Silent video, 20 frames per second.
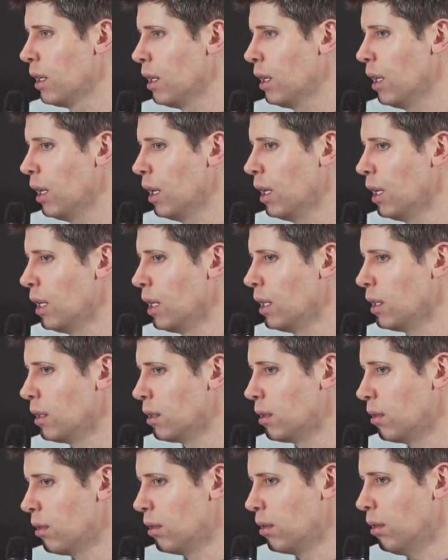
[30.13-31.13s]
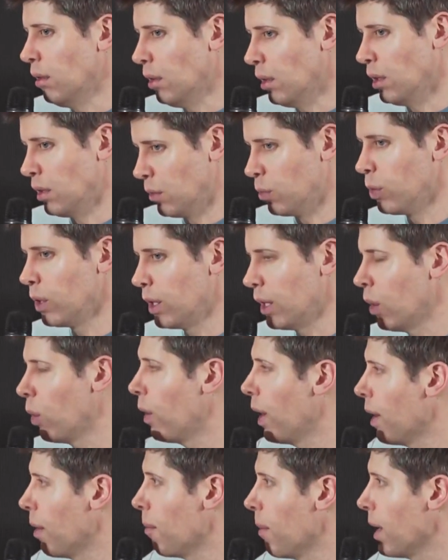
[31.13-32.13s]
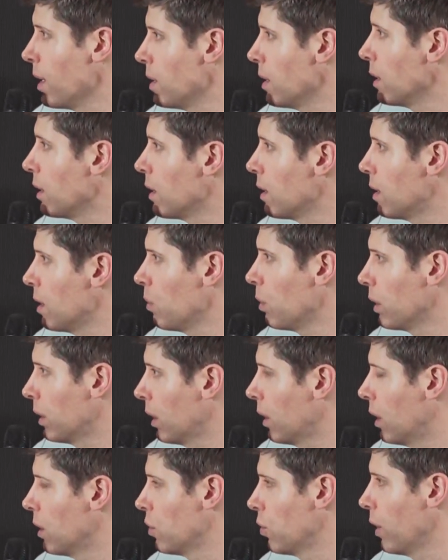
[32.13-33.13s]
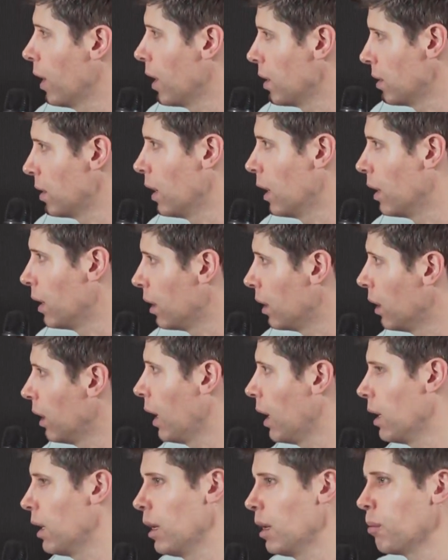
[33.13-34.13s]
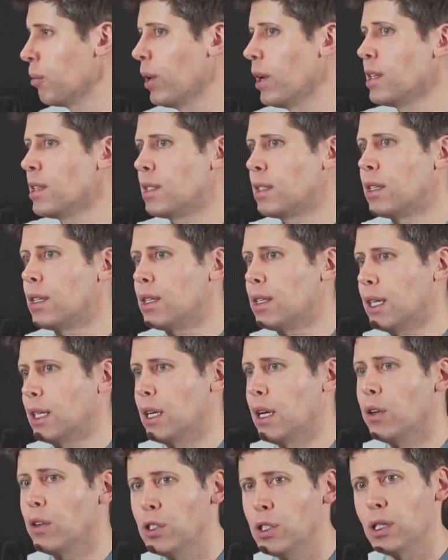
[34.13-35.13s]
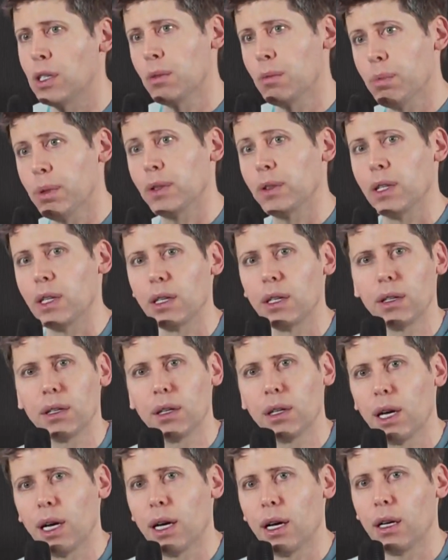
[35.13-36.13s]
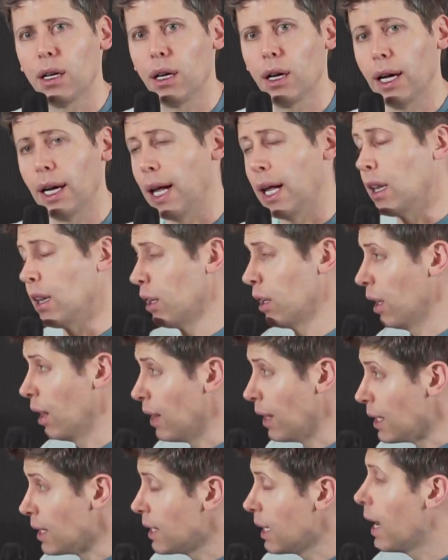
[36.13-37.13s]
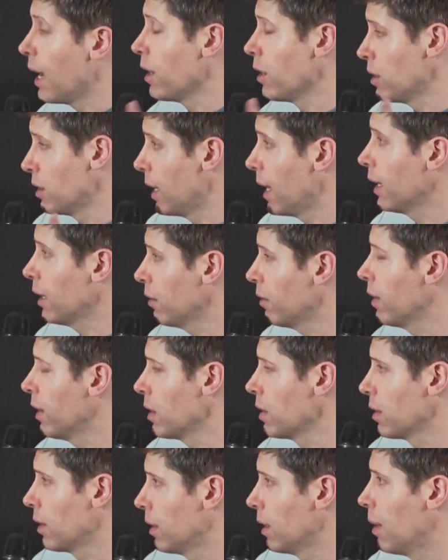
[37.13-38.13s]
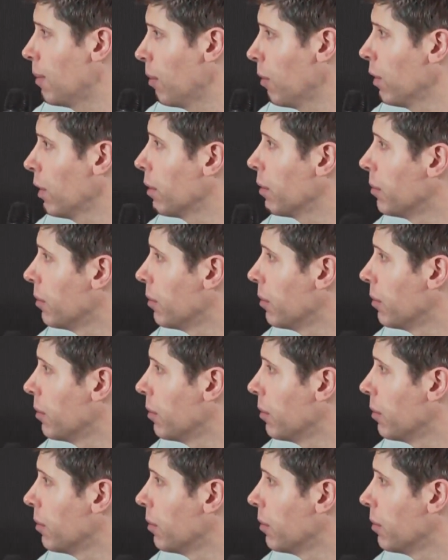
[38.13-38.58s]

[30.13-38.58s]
it, it's really quite amazing to see what the country has done and embraced the technology and building, uh, again, the, the entire stack of things on top of it.